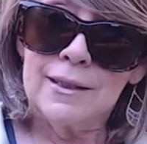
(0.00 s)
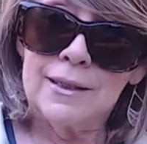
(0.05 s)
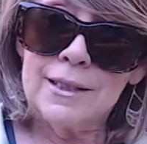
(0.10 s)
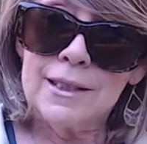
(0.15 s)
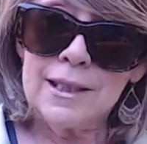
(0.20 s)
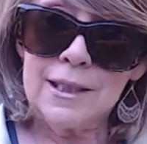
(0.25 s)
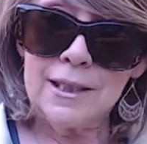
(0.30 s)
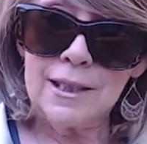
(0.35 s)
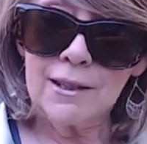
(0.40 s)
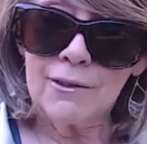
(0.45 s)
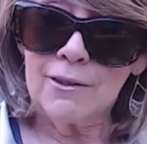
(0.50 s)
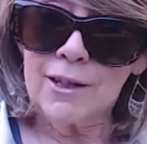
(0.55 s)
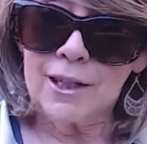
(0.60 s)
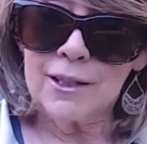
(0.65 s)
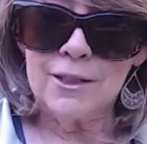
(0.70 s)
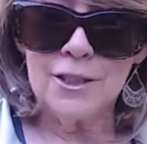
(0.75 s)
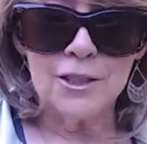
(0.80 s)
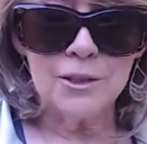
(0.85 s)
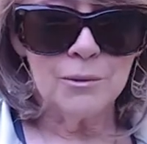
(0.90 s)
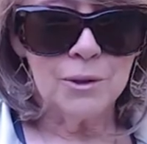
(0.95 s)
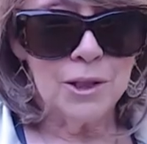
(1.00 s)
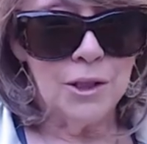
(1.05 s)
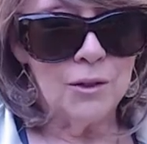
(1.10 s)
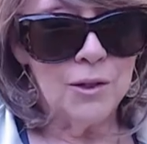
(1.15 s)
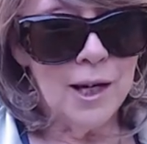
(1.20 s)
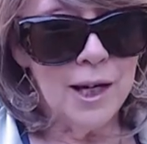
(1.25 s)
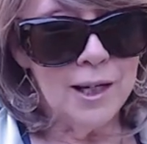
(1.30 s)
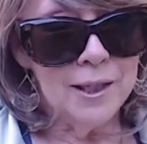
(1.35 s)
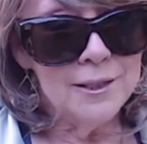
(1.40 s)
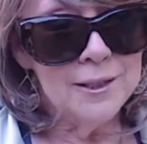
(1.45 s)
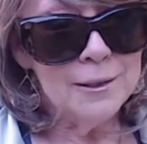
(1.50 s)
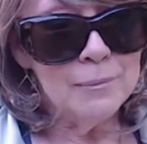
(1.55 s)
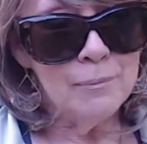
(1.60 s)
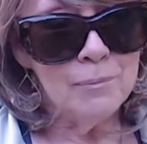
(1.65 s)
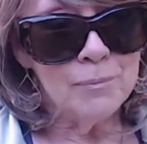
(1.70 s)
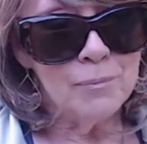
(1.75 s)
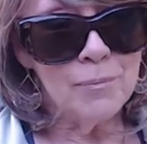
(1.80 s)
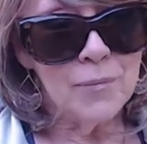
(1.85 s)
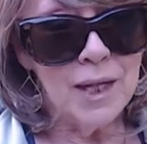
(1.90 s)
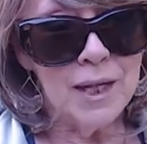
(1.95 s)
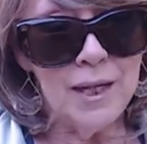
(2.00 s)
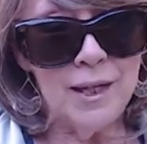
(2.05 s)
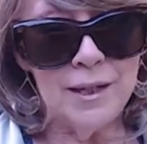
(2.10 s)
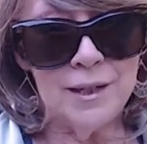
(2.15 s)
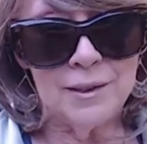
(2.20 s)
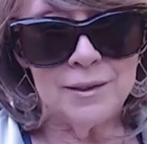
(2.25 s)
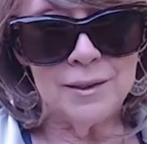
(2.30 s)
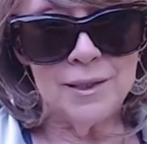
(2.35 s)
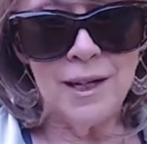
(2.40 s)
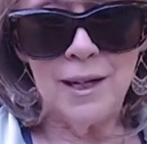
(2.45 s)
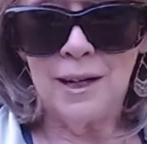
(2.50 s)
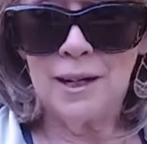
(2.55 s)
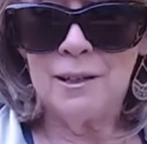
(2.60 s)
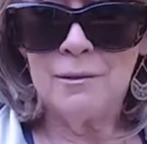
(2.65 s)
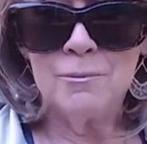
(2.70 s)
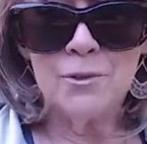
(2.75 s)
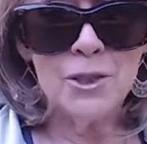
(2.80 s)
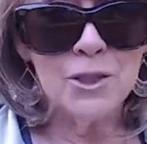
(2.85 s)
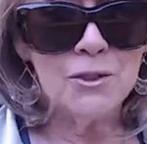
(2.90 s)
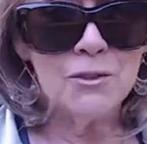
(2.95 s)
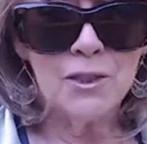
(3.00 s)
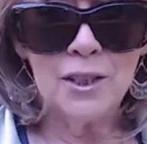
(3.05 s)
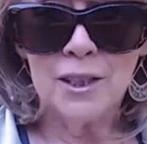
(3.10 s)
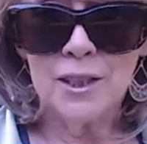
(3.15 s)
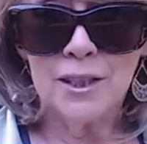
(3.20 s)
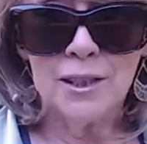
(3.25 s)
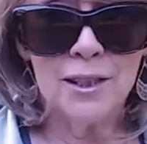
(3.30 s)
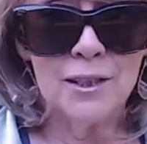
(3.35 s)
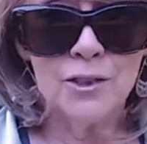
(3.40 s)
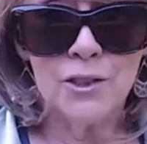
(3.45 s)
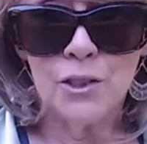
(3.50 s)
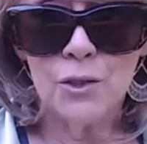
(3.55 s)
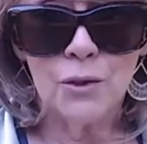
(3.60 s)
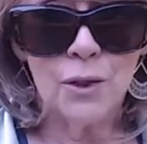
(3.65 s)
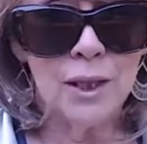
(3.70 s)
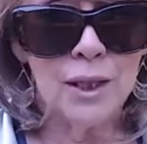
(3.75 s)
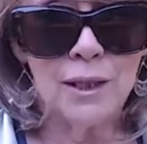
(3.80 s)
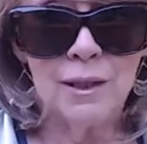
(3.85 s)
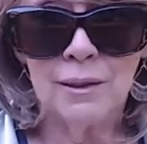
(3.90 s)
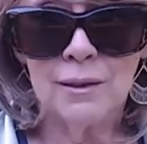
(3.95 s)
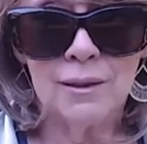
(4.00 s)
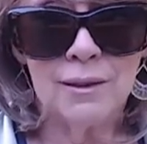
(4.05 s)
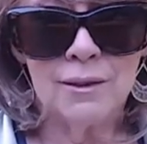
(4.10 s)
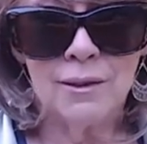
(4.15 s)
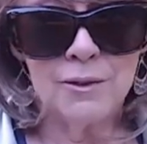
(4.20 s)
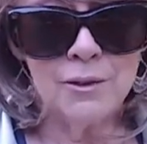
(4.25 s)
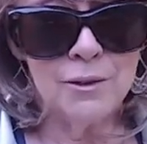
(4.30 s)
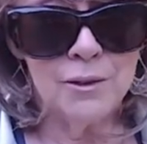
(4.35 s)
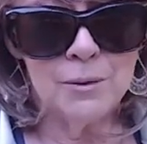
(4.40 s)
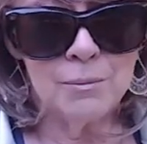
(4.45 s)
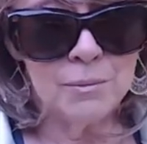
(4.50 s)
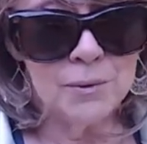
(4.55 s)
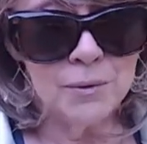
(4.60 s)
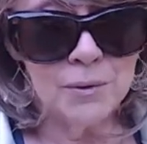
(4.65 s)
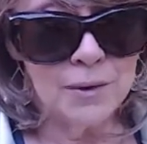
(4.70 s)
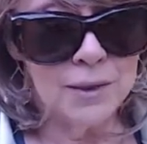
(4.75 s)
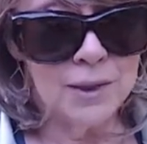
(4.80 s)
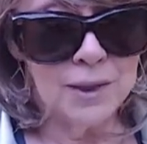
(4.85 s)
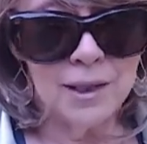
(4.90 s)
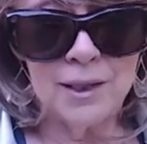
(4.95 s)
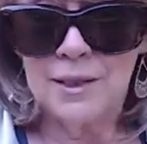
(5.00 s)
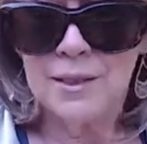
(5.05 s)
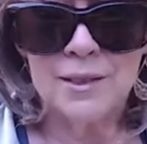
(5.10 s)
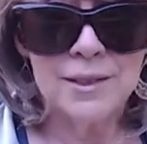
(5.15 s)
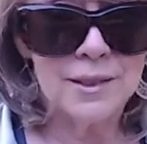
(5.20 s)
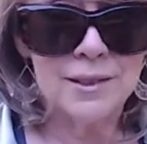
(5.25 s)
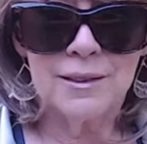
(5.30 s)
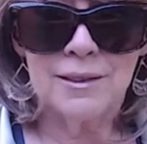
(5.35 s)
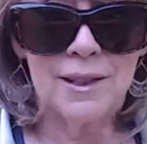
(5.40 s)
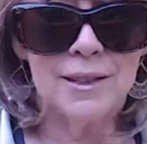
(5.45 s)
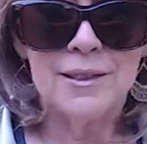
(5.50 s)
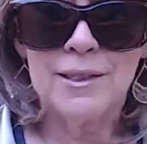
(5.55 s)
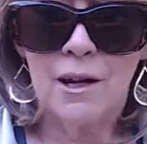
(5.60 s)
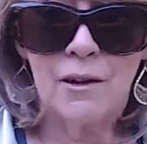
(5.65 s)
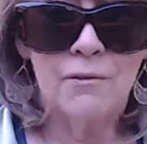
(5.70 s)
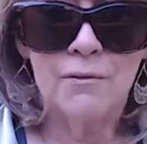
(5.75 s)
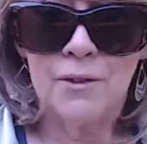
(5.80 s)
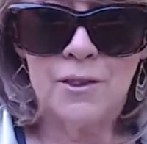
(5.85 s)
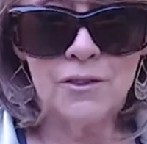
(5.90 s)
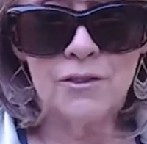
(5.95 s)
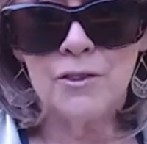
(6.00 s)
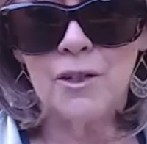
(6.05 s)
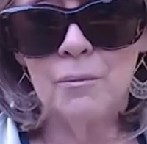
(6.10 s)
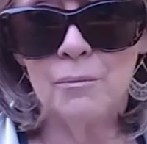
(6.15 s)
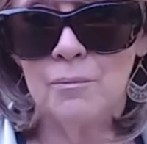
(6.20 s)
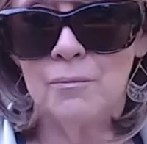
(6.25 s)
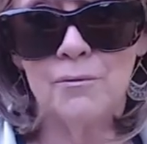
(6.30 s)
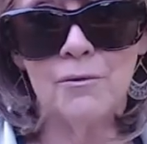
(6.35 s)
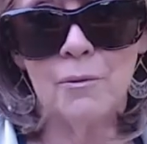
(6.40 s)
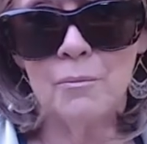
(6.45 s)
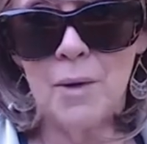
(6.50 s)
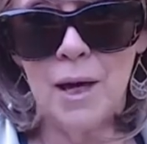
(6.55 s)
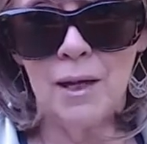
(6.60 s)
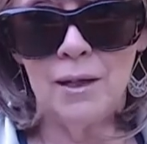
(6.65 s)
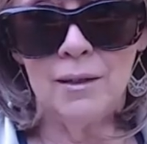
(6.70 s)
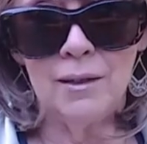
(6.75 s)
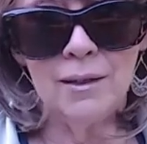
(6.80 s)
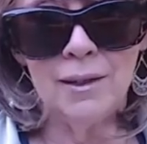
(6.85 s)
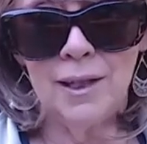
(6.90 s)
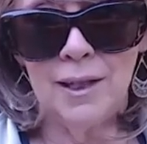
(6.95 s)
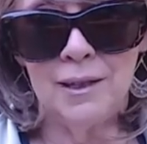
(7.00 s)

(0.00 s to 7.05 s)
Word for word: sit here like this with you guys. And yeah, I'm just really enjoying those these these outfits from from Elle.